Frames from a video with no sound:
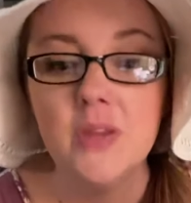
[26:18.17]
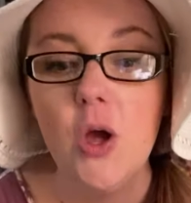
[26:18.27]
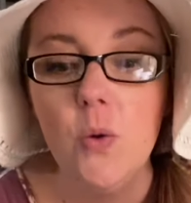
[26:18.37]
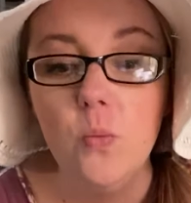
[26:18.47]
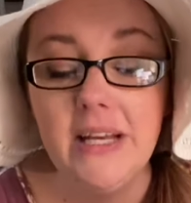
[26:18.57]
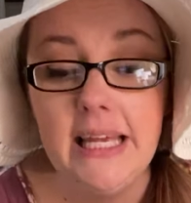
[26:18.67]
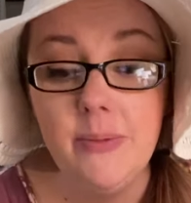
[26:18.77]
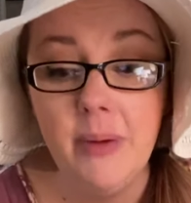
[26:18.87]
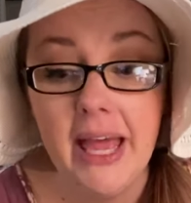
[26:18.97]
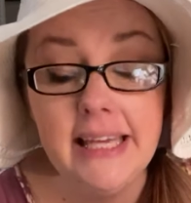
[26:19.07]
When he
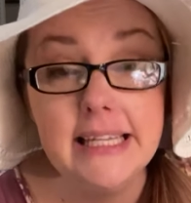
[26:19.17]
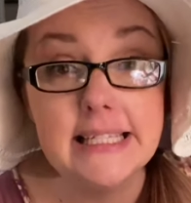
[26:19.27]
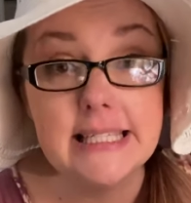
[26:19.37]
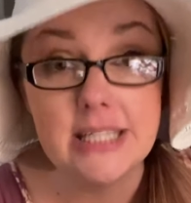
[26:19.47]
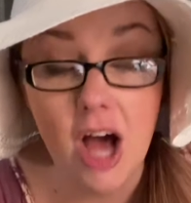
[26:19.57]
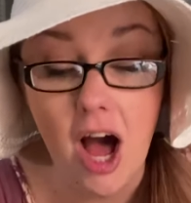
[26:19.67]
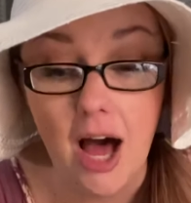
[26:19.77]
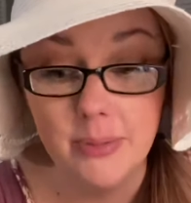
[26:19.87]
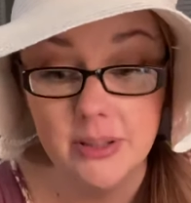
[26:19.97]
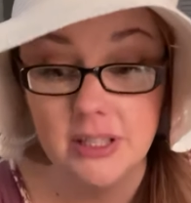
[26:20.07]
painted
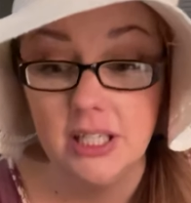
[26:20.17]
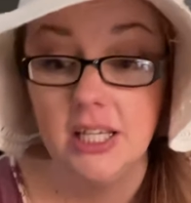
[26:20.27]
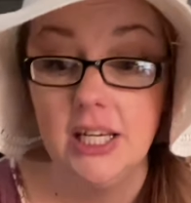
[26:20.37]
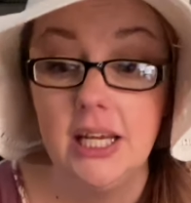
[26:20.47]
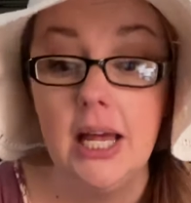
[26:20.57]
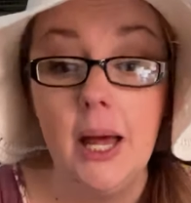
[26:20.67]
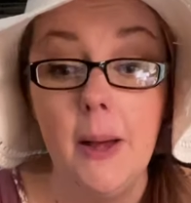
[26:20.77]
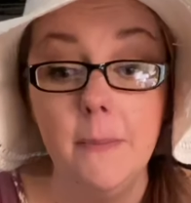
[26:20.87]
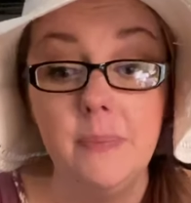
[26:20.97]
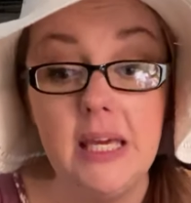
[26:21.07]
stop,
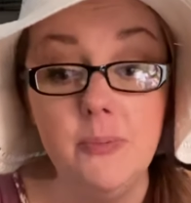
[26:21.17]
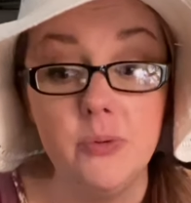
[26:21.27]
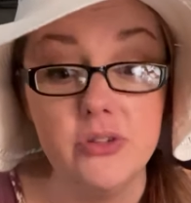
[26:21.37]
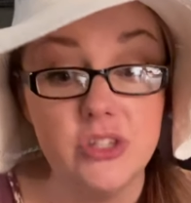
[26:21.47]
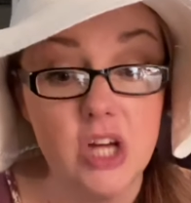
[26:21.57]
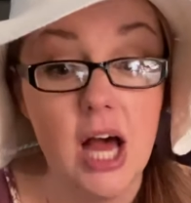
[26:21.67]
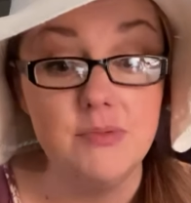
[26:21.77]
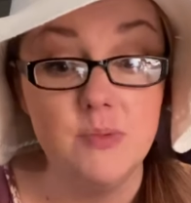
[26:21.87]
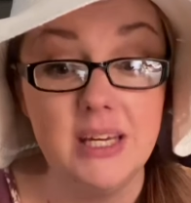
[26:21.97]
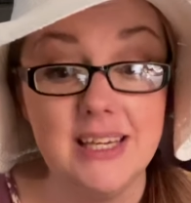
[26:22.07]
people
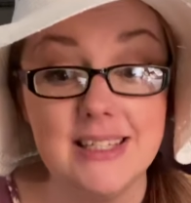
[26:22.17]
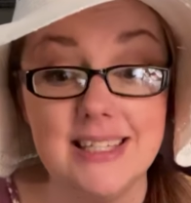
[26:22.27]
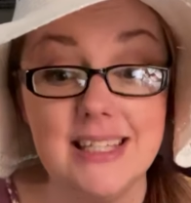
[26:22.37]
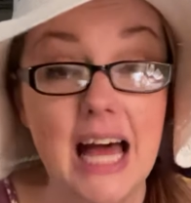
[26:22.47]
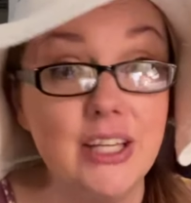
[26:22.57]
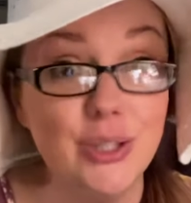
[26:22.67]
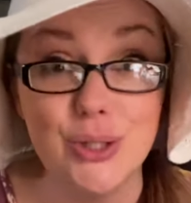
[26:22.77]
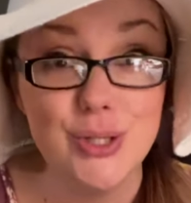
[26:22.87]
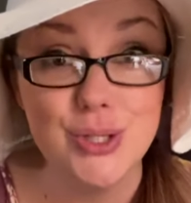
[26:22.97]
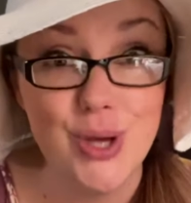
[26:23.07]
stopped because the sign looked
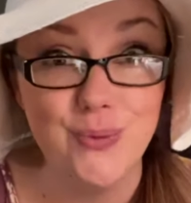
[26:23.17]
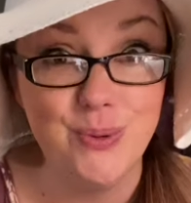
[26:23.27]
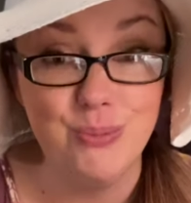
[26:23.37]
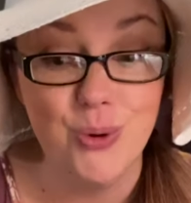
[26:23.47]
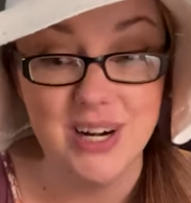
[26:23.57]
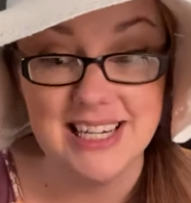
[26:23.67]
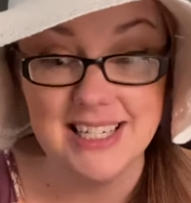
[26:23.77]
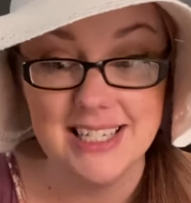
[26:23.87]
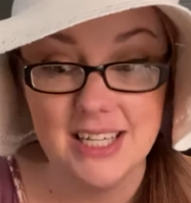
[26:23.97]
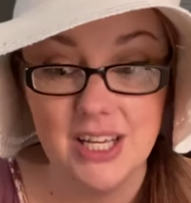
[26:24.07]
so
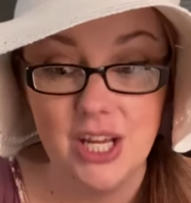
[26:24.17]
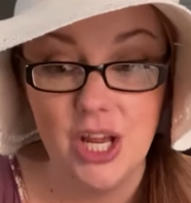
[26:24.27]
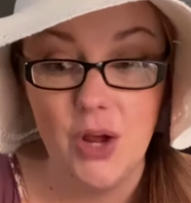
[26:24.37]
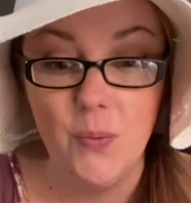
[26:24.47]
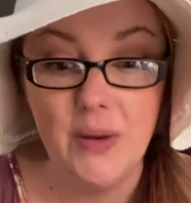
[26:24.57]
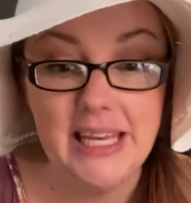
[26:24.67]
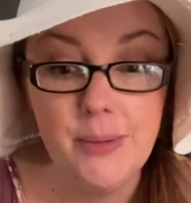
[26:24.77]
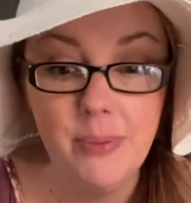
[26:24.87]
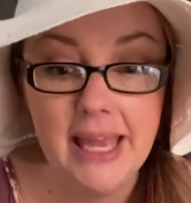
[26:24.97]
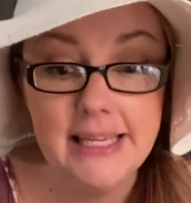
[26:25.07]
important. When he
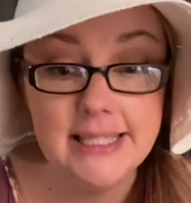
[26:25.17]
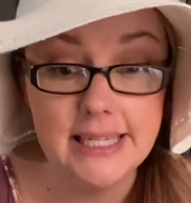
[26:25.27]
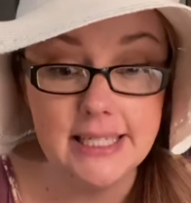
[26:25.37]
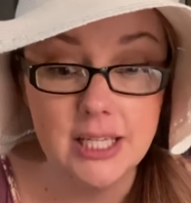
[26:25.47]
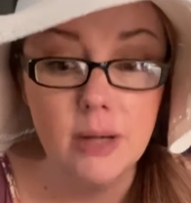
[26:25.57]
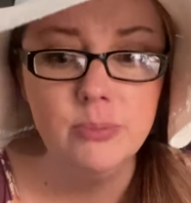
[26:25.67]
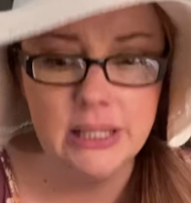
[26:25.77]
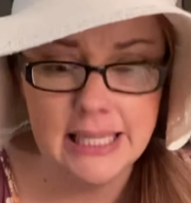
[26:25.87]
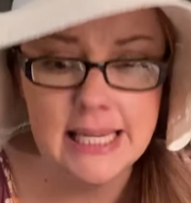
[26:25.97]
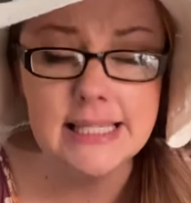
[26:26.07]
painted,
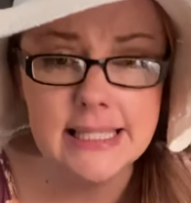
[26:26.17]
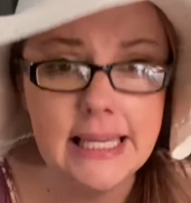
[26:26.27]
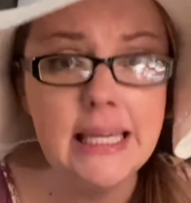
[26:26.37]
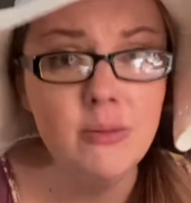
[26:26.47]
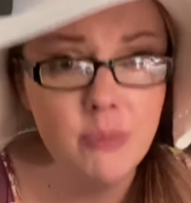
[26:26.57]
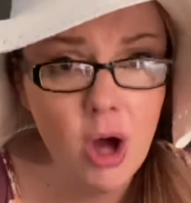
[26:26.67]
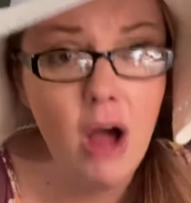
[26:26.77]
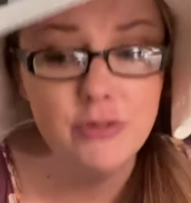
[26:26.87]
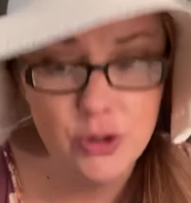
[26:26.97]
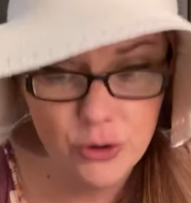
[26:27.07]
please keep
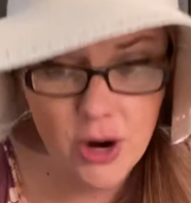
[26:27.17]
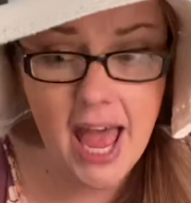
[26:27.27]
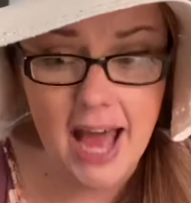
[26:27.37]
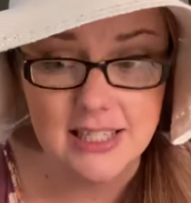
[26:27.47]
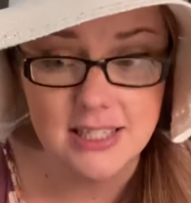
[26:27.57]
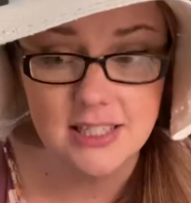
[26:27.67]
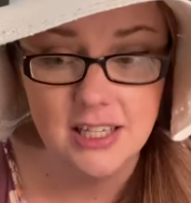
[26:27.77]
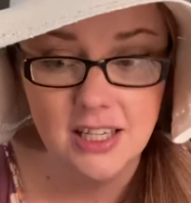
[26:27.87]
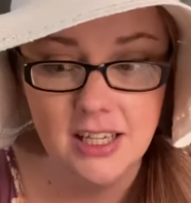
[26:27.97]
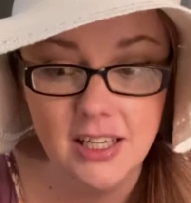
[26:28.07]
off the grass,
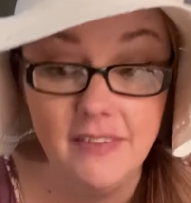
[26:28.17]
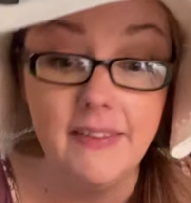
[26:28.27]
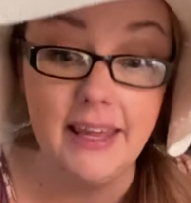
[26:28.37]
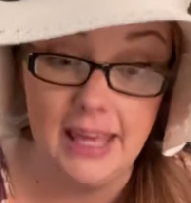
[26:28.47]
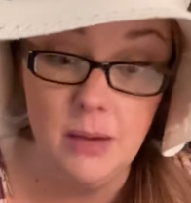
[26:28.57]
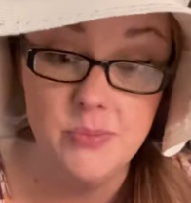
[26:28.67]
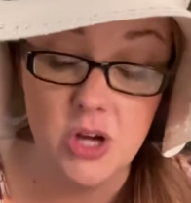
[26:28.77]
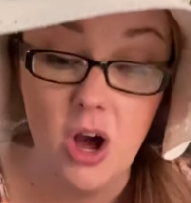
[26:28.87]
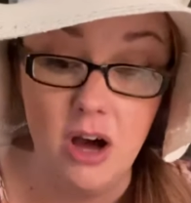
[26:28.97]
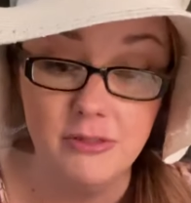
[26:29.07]
they kept
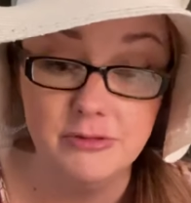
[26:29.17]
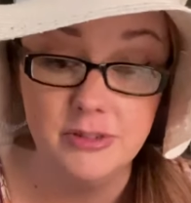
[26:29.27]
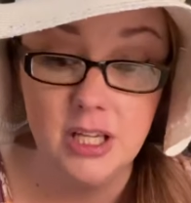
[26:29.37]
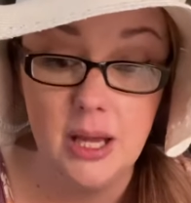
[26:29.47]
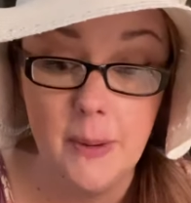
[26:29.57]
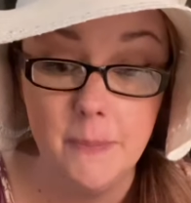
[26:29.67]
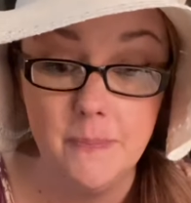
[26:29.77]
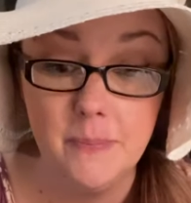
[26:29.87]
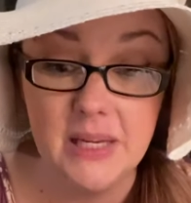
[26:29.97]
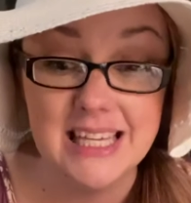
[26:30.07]
off
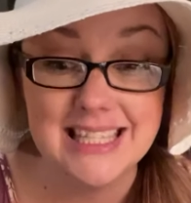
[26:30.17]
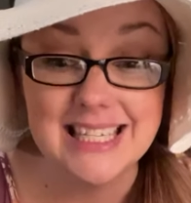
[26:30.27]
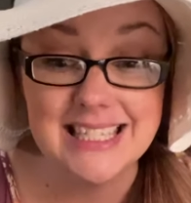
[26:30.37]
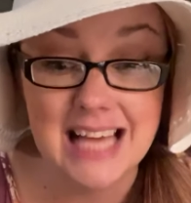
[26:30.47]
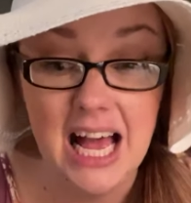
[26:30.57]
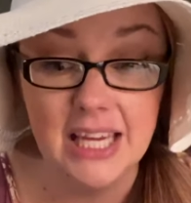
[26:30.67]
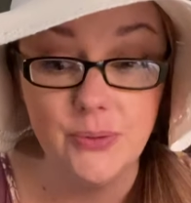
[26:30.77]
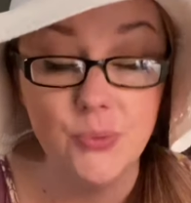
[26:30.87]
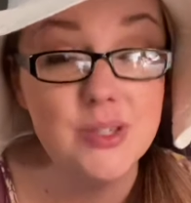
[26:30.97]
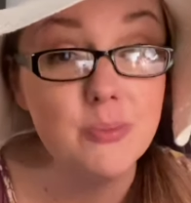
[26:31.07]
because the sign
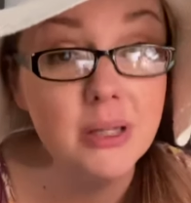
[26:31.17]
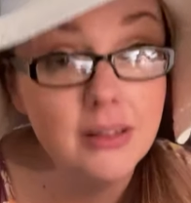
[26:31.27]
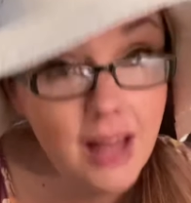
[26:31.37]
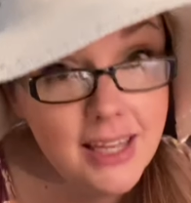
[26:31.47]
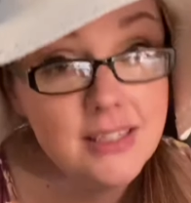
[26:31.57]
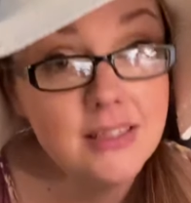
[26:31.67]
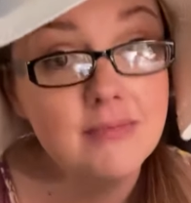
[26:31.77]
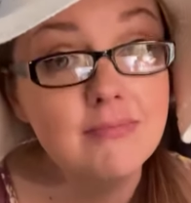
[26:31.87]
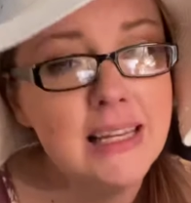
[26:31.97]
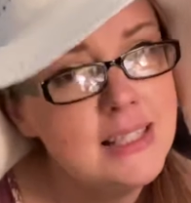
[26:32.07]
was polite
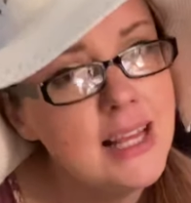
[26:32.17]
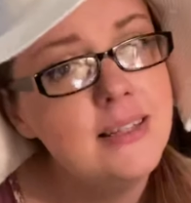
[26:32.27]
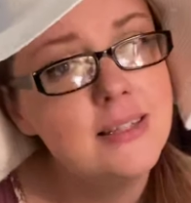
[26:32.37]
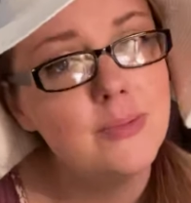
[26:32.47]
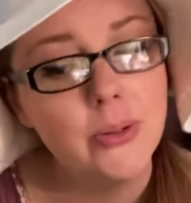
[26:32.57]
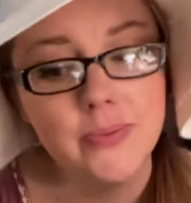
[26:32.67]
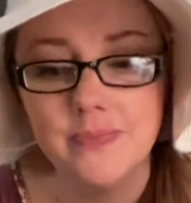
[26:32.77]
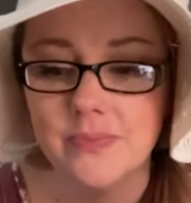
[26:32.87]
and sensible.